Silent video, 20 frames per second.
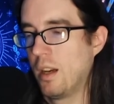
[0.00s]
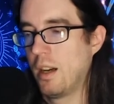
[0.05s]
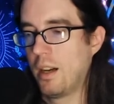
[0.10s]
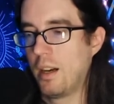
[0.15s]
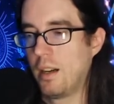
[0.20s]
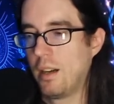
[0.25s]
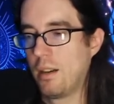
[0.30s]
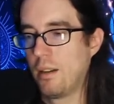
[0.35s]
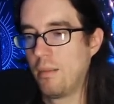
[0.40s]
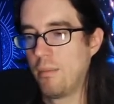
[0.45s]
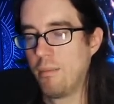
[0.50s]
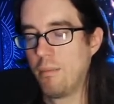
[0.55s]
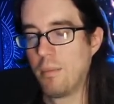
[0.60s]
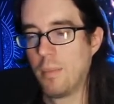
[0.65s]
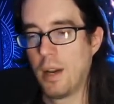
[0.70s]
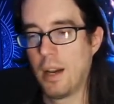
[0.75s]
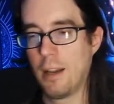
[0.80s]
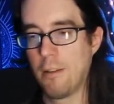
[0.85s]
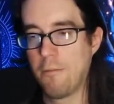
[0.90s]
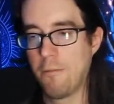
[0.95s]
Um,
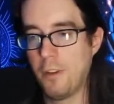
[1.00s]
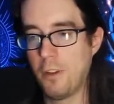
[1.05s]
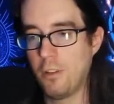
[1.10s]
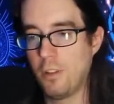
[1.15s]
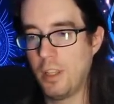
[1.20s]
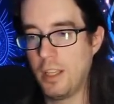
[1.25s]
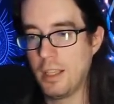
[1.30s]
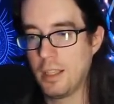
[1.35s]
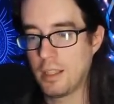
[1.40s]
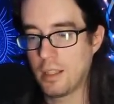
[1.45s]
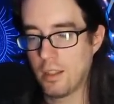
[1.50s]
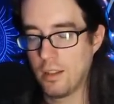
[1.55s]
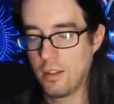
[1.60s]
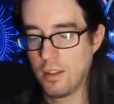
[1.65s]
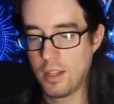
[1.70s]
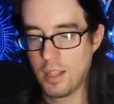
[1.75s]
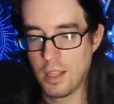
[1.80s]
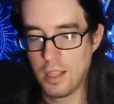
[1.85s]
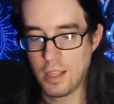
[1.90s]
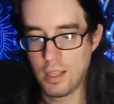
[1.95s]
I felt like
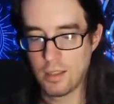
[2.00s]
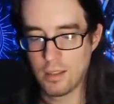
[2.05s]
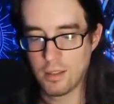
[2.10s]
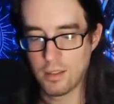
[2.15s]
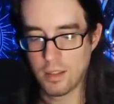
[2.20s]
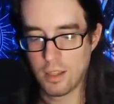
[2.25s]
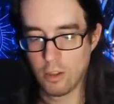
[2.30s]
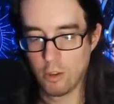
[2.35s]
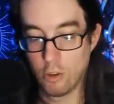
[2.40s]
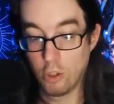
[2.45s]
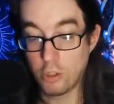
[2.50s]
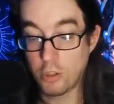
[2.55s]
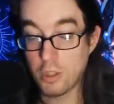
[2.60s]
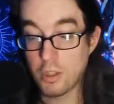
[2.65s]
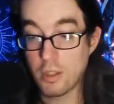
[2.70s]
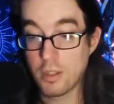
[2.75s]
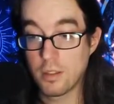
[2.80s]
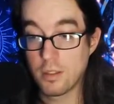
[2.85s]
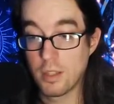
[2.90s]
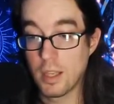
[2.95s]
the the look
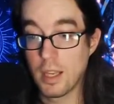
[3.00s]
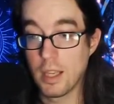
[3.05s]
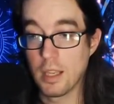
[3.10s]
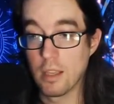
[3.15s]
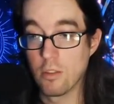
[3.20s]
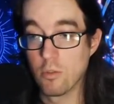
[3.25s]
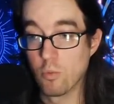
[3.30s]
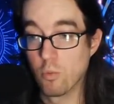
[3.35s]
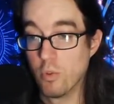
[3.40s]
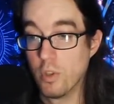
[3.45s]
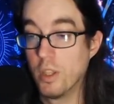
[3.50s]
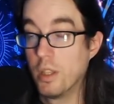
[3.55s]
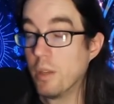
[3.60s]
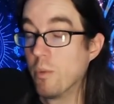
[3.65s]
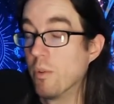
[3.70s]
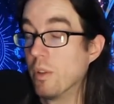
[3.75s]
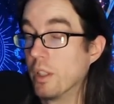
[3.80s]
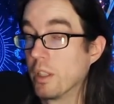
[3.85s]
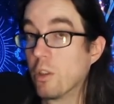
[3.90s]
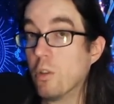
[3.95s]
of the city is really,
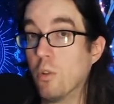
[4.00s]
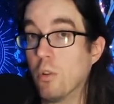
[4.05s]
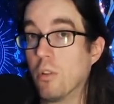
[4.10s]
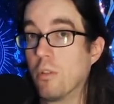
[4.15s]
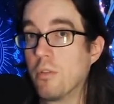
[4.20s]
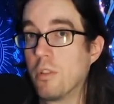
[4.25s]
really cool.